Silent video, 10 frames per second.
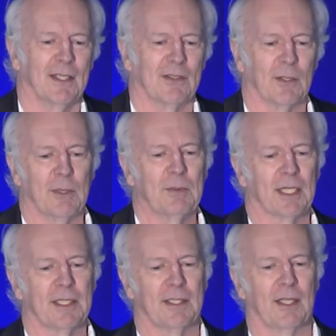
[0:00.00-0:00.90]
So we
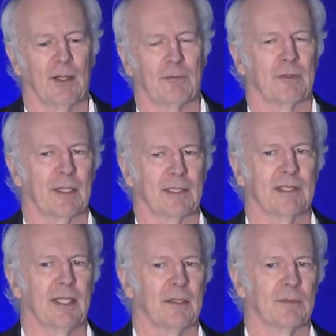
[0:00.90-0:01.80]
wanted to know for
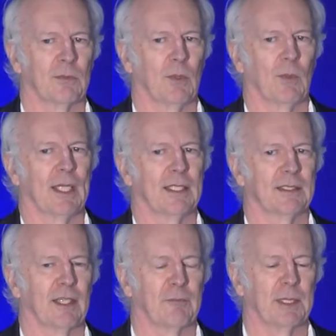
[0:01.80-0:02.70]
ourselves, well, where
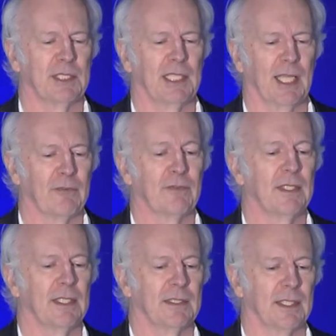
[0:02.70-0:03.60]
does FPGA
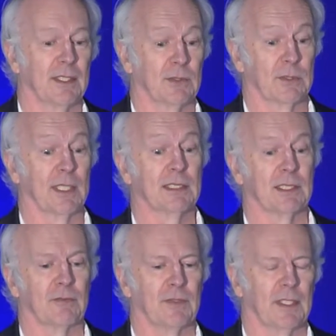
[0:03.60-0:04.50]
fit into this, or does
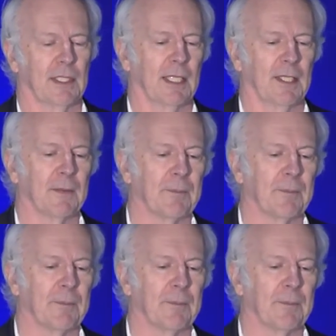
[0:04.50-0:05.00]
it fit in here?